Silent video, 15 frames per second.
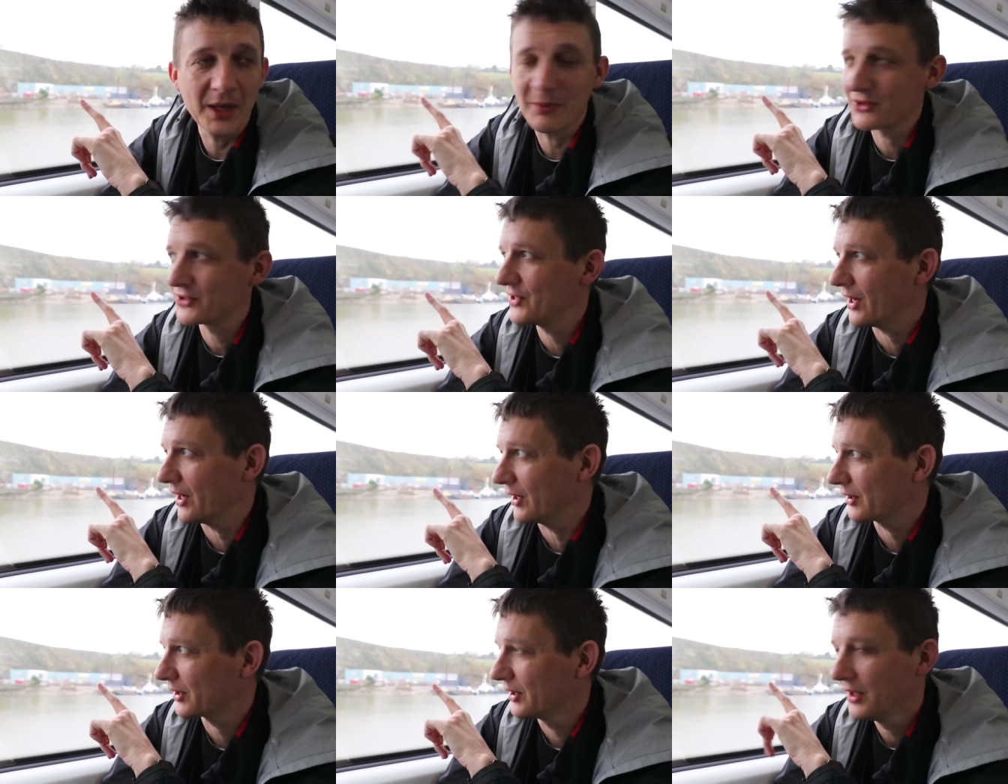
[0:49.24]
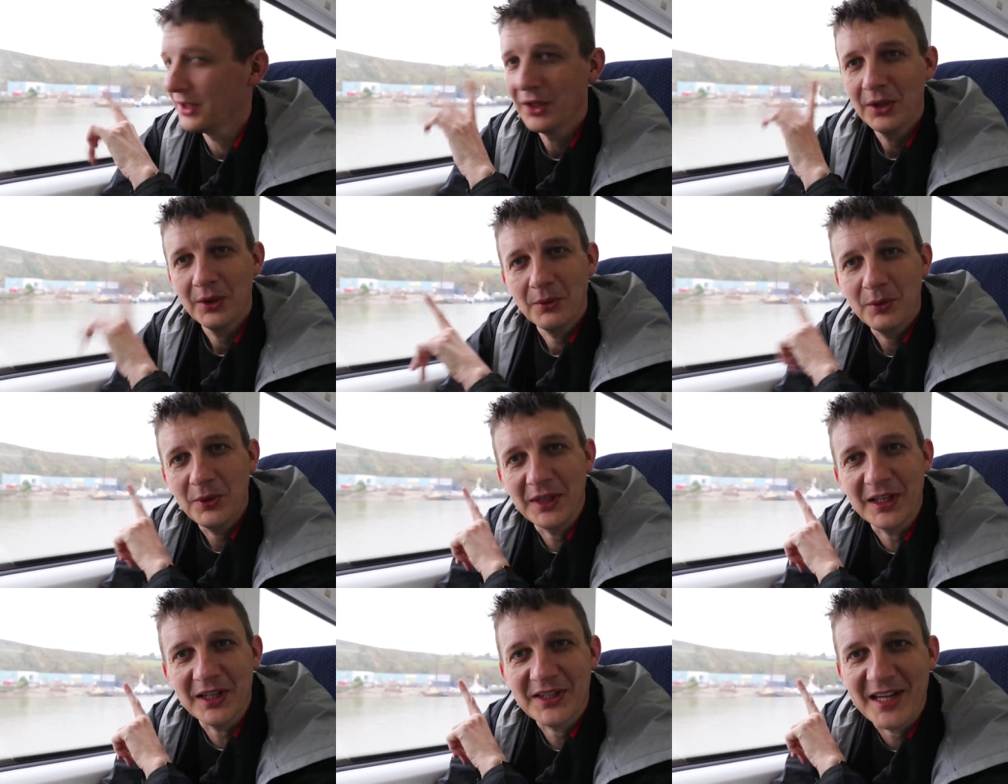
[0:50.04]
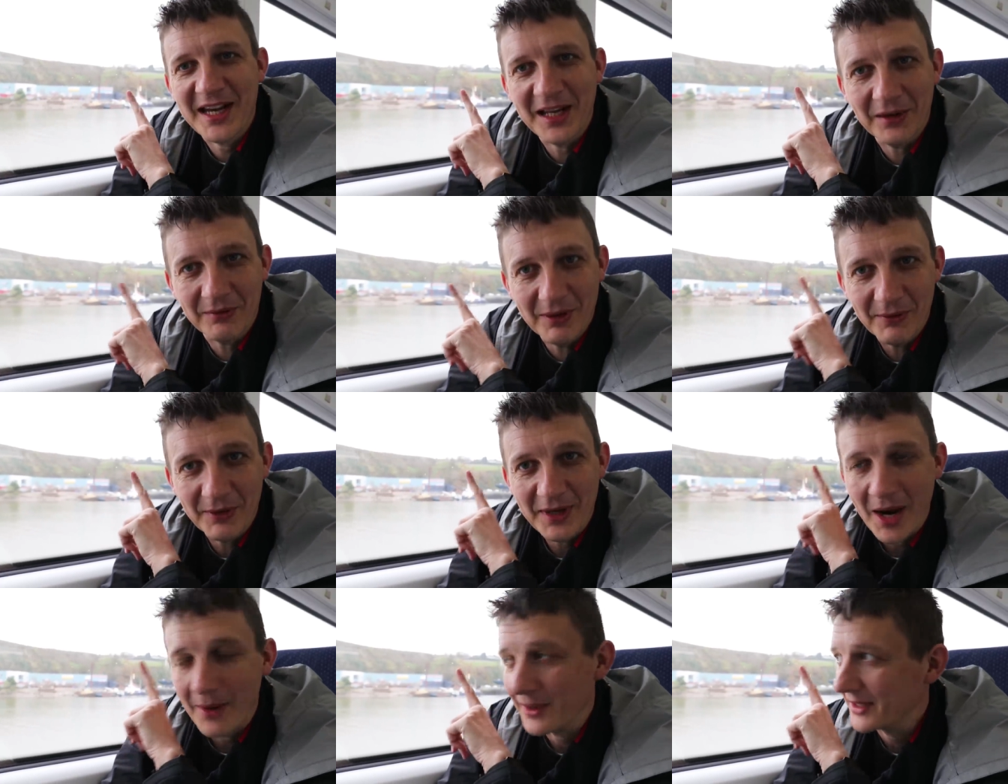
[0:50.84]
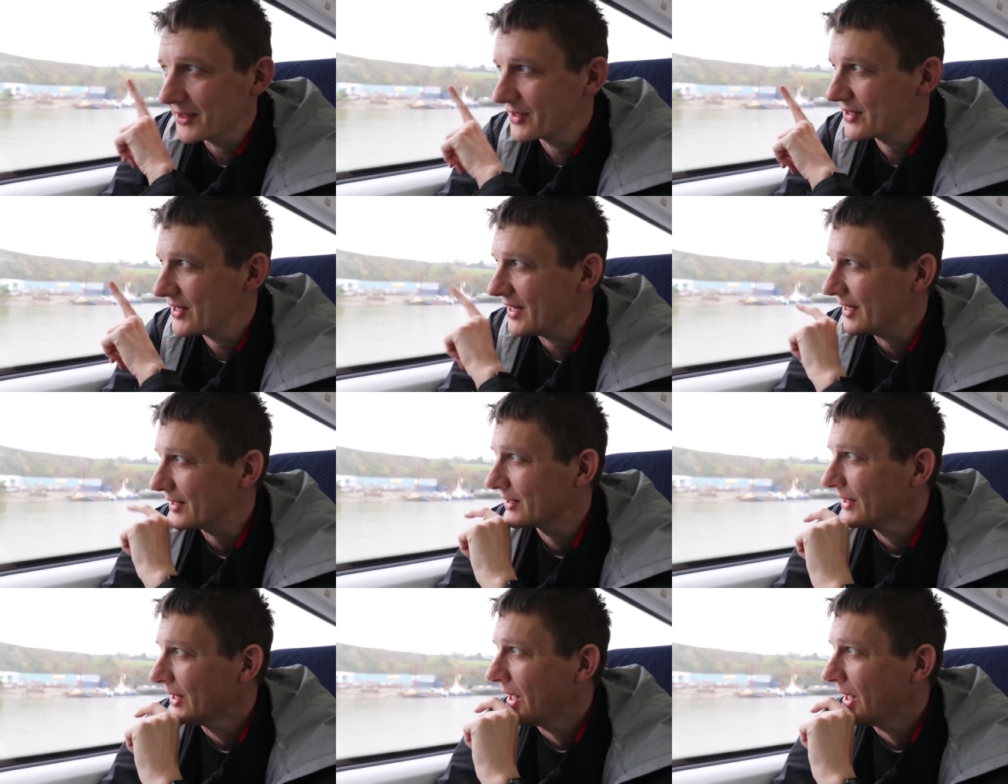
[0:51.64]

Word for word: It's was dark. We didn't get to see any of the river, now we can see it.